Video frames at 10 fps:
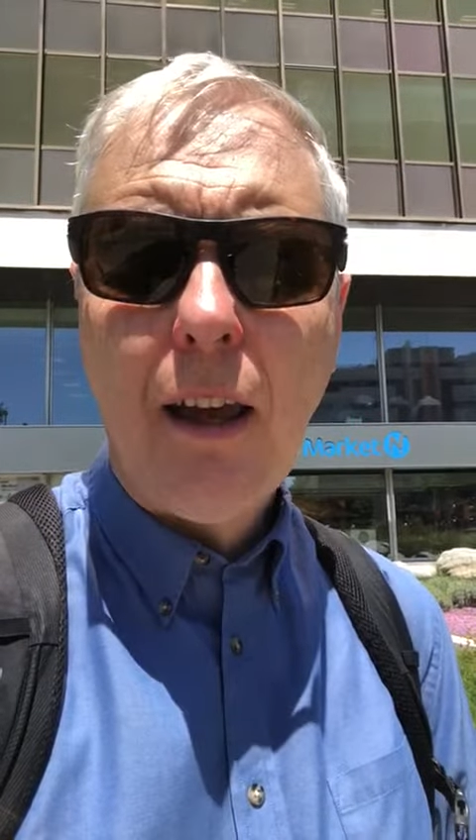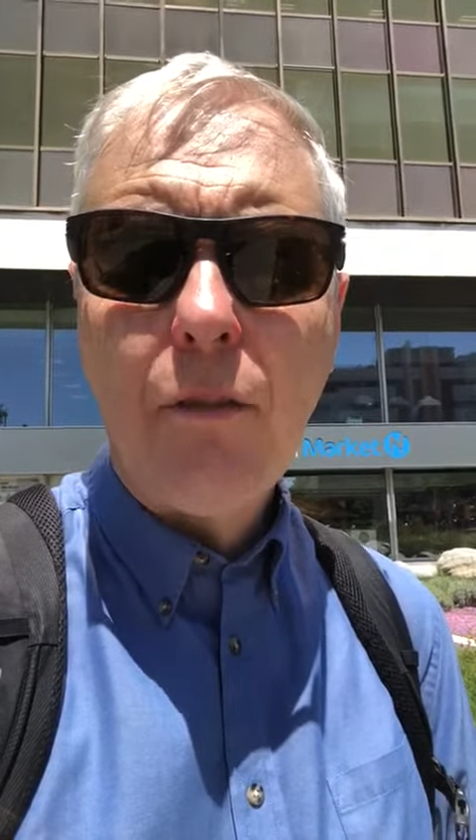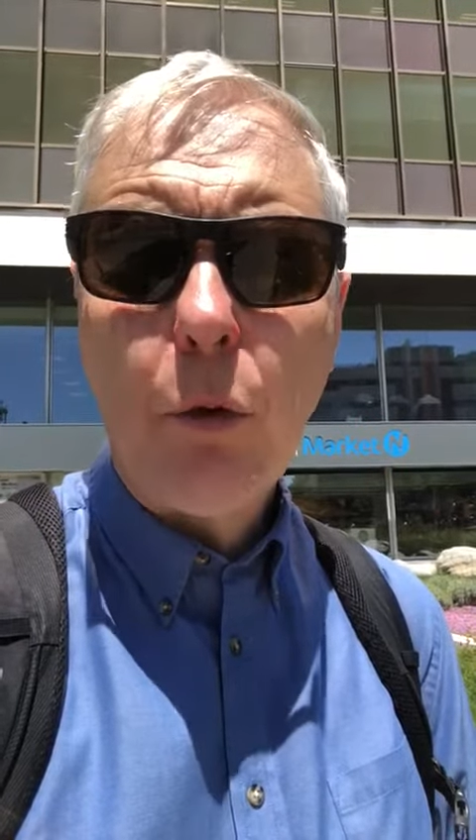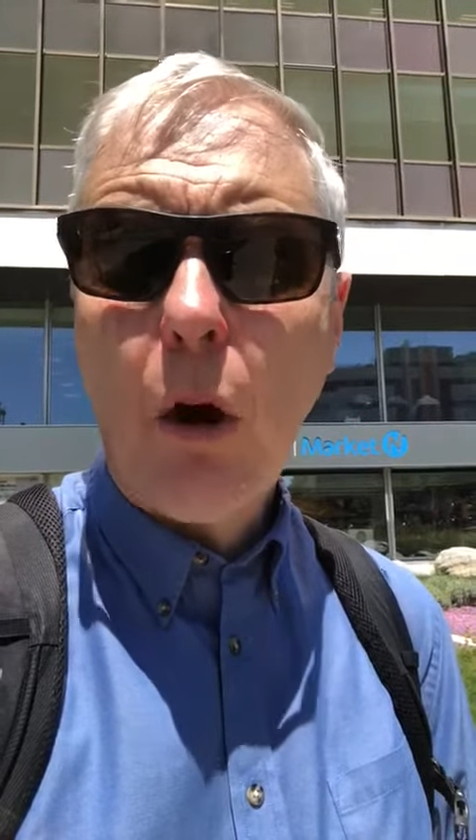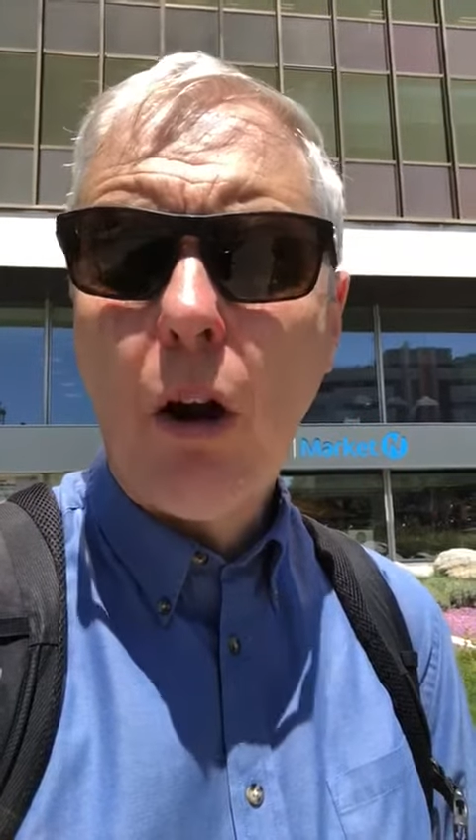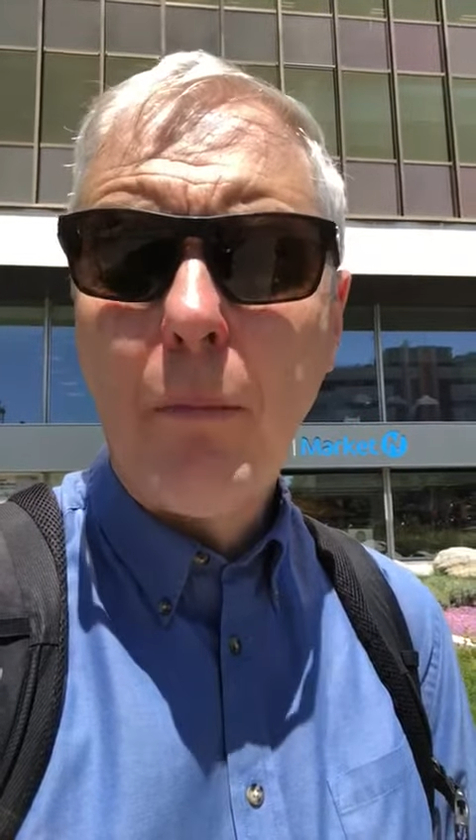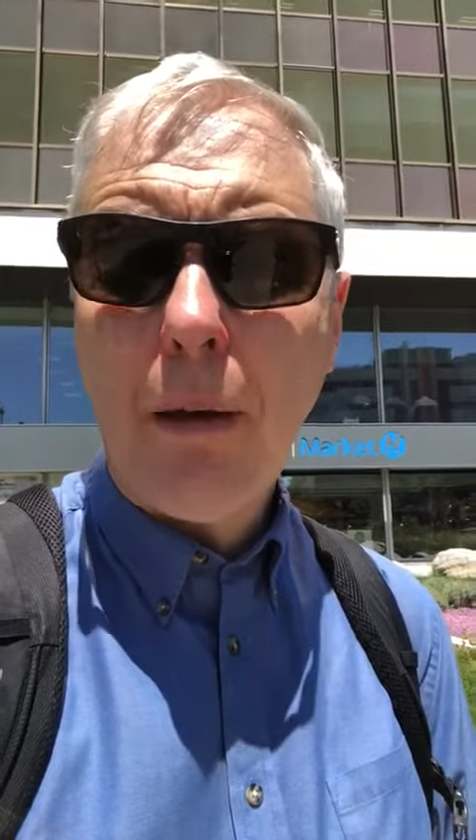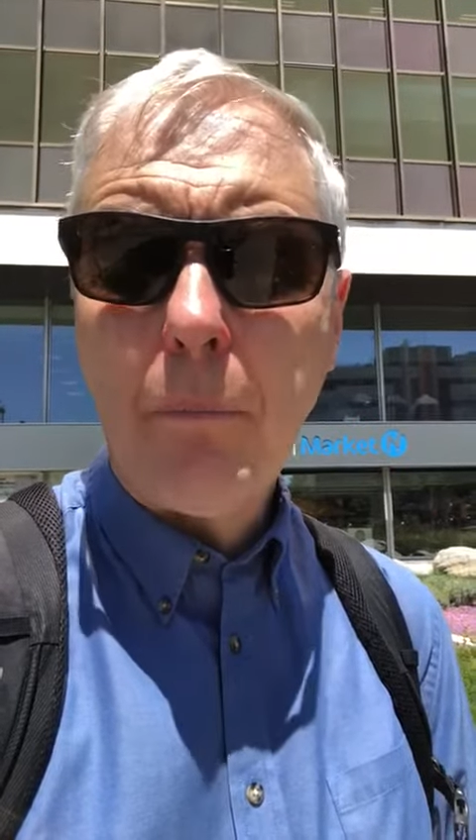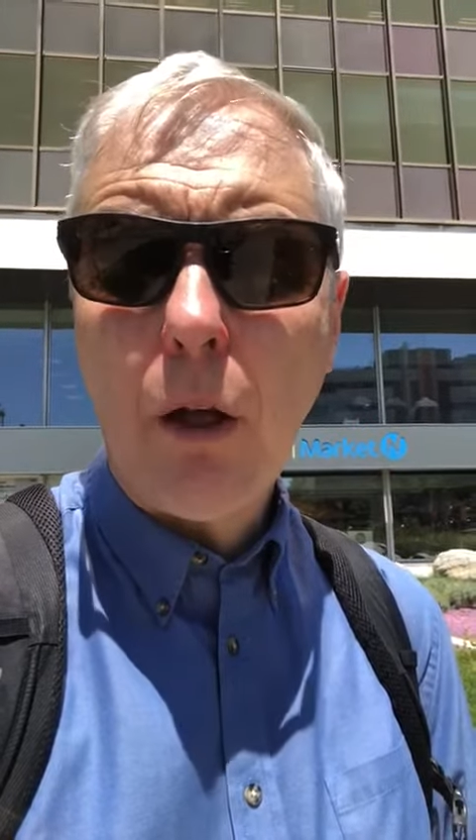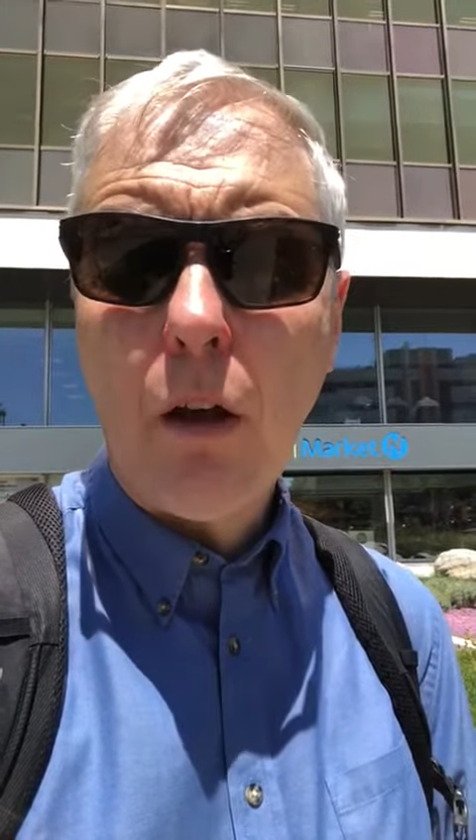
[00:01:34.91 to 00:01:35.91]
If you are a
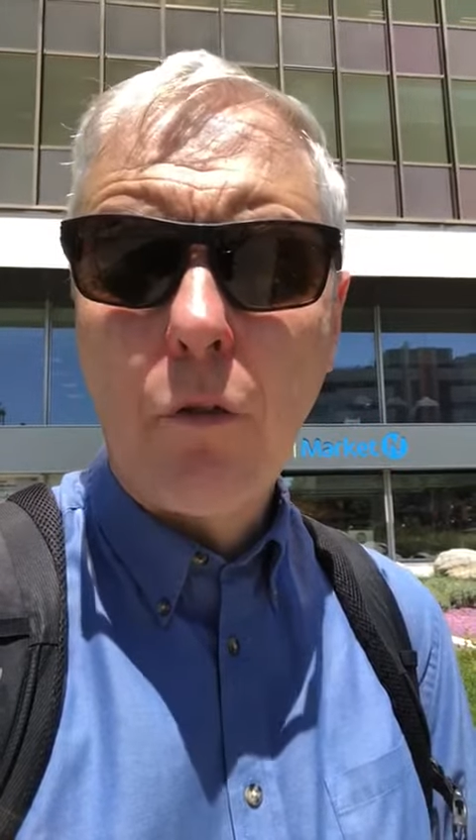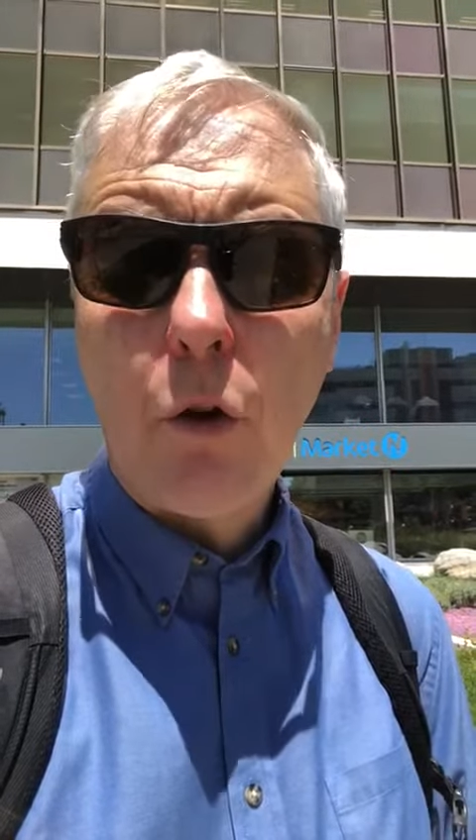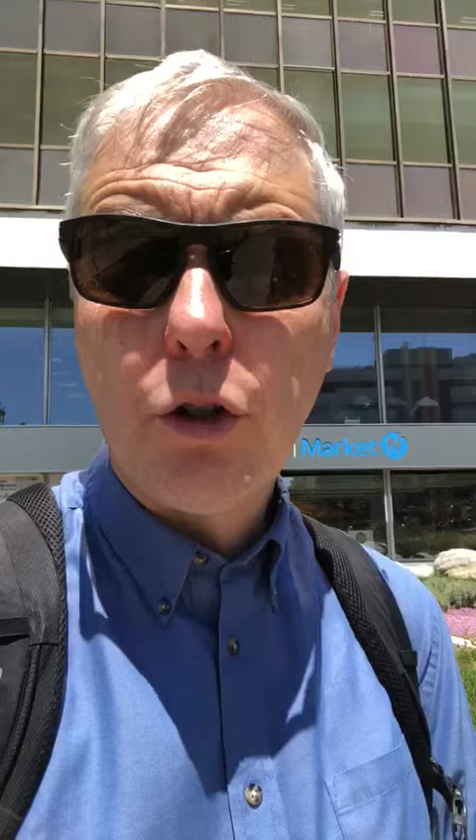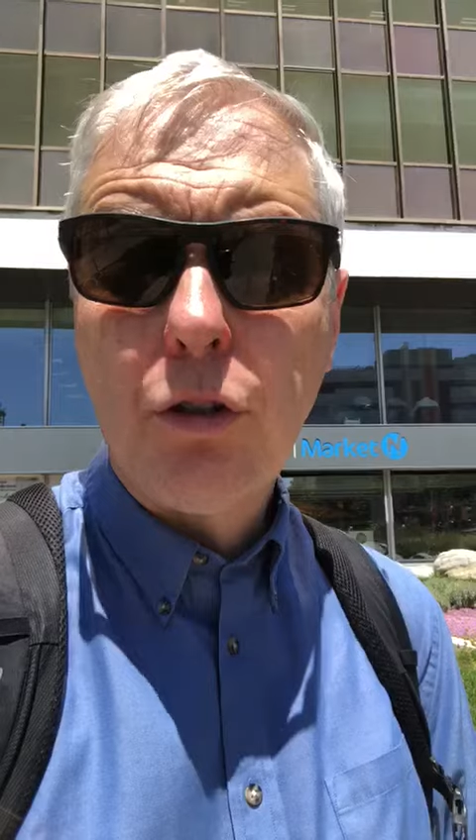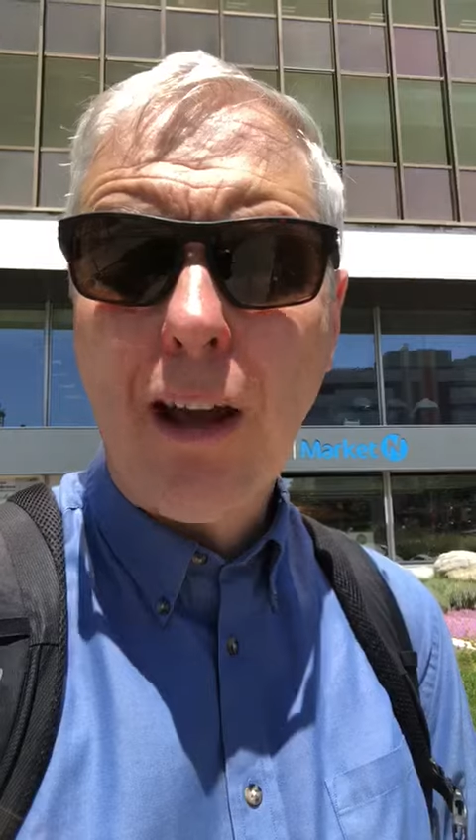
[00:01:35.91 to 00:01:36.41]
member, of course,